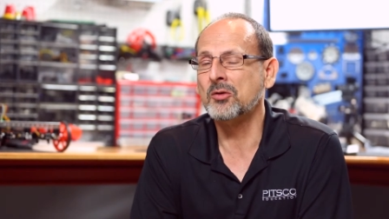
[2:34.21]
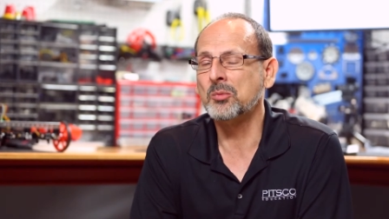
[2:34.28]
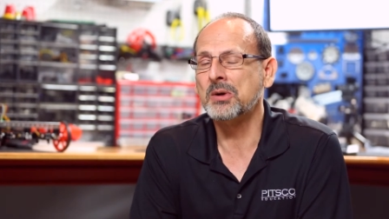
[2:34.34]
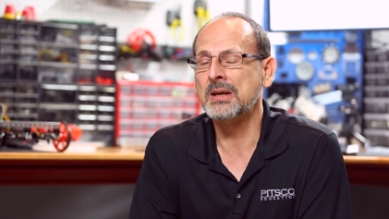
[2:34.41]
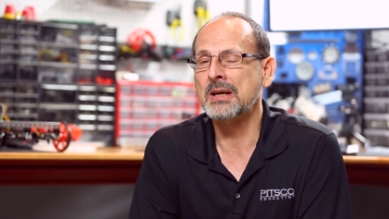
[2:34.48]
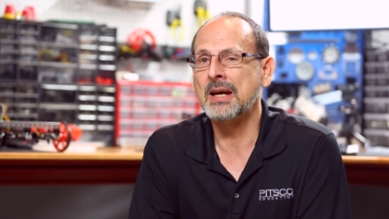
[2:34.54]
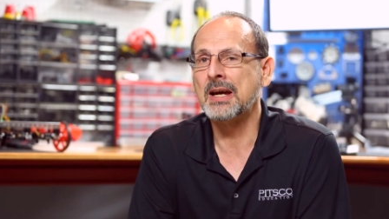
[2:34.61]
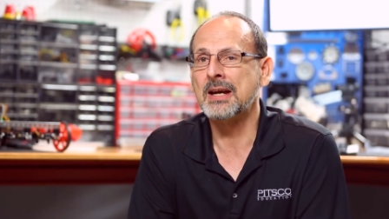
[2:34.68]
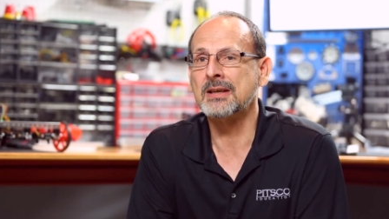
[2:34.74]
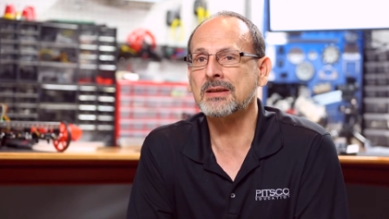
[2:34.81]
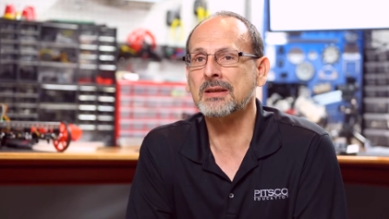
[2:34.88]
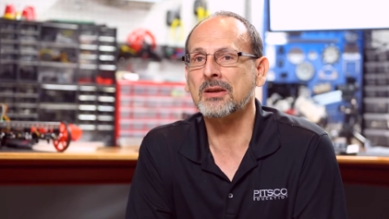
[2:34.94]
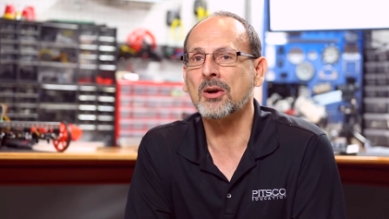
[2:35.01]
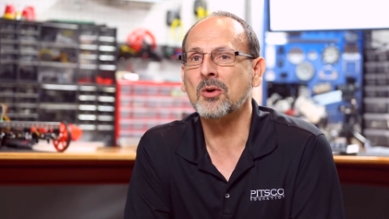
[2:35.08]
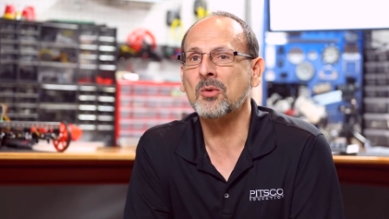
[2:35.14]
Everybody
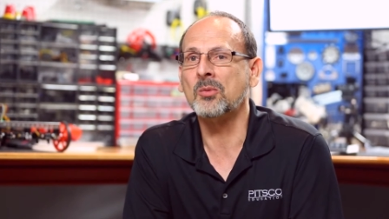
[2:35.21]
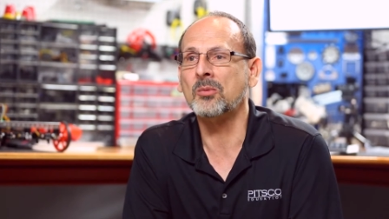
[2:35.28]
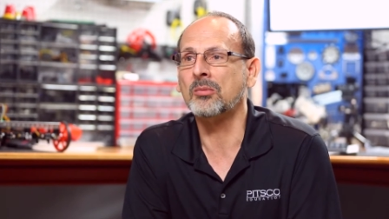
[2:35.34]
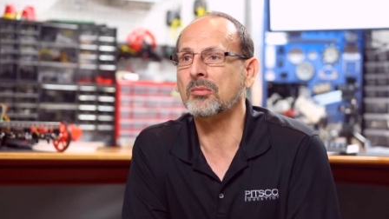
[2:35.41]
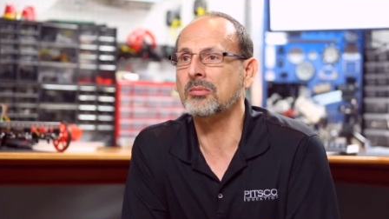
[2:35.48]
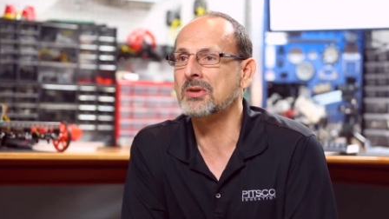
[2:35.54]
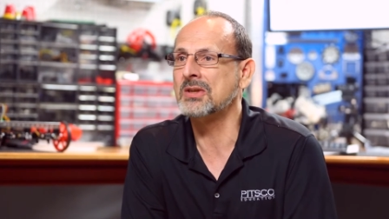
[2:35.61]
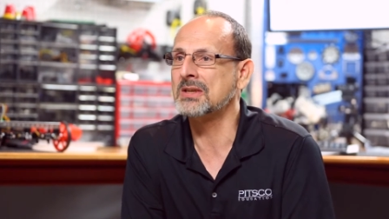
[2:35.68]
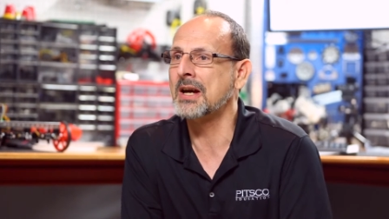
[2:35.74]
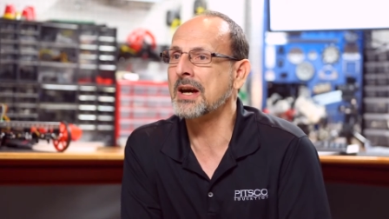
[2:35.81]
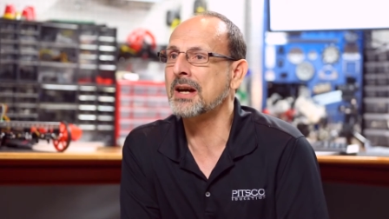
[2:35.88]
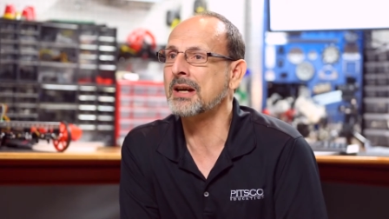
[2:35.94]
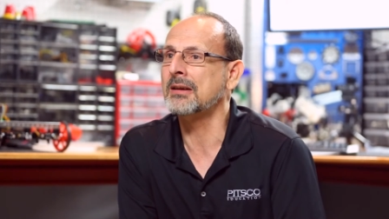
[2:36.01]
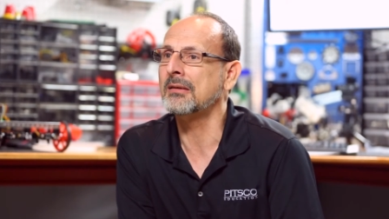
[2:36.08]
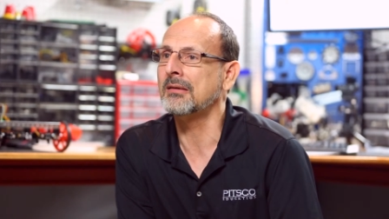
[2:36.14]
has their own
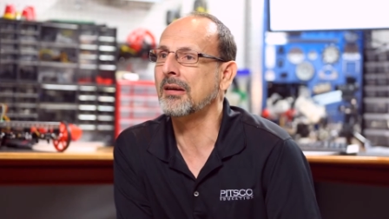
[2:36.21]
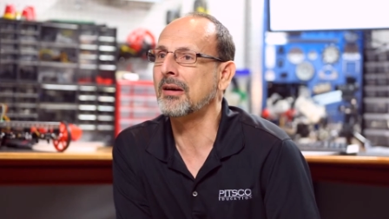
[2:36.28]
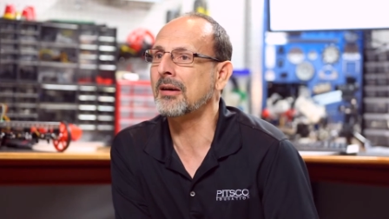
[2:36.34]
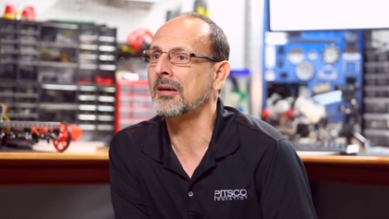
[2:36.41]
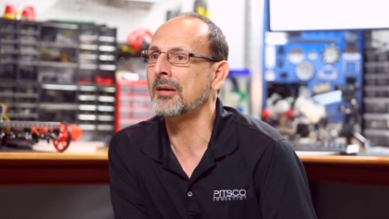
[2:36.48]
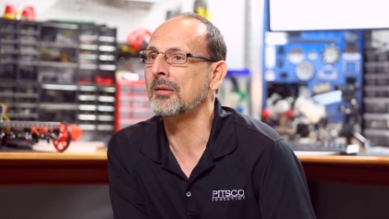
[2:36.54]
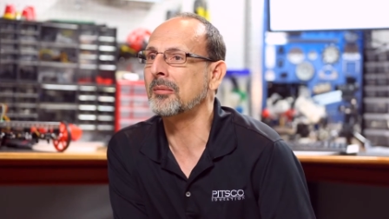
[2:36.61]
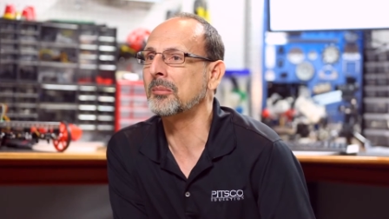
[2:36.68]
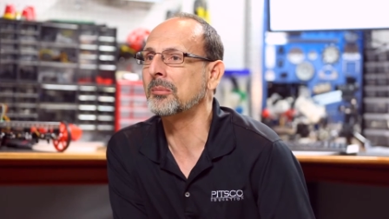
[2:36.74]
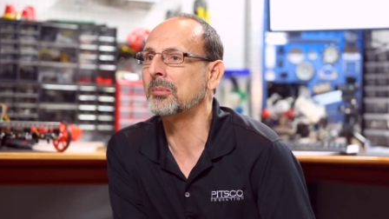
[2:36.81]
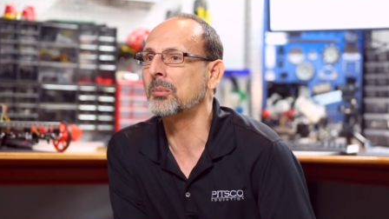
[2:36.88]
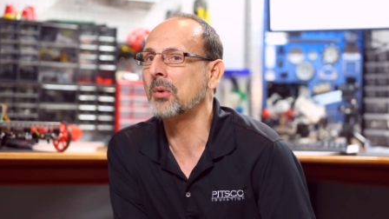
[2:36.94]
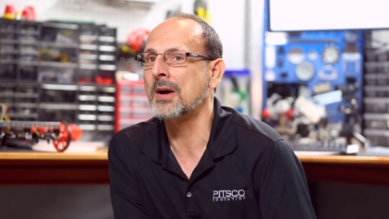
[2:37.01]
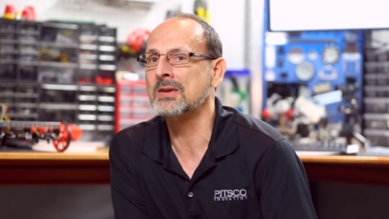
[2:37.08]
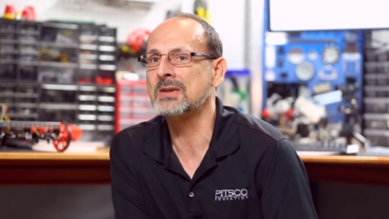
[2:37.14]
design
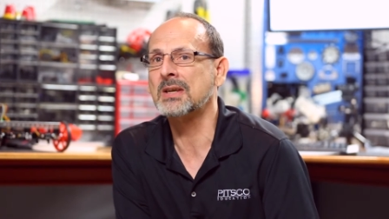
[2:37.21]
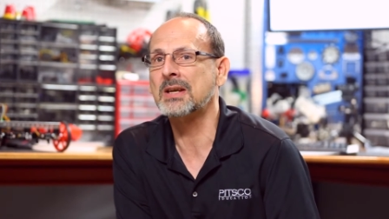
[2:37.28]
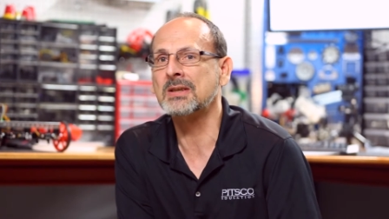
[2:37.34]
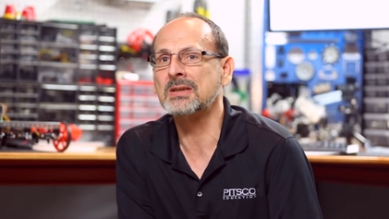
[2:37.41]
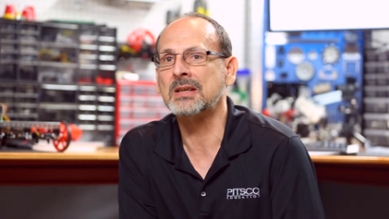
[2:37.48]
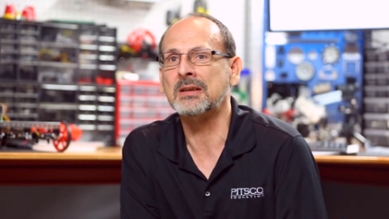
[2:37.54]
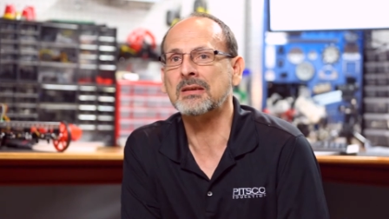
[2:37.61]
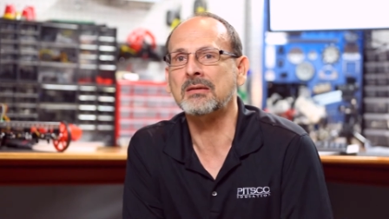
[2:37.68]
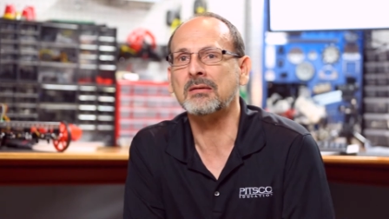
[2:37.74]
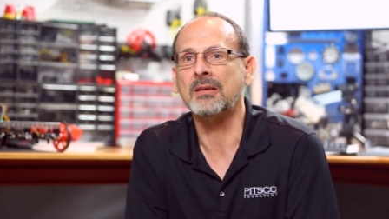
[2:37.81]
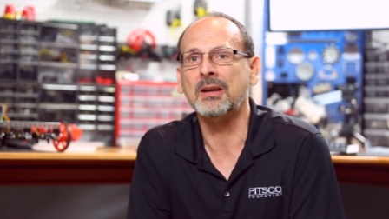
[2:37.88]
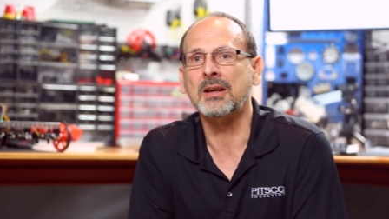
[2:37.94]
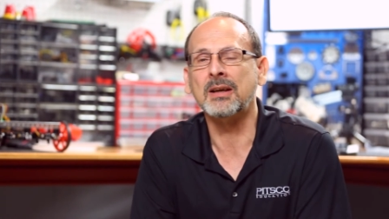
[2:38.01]
um, process and,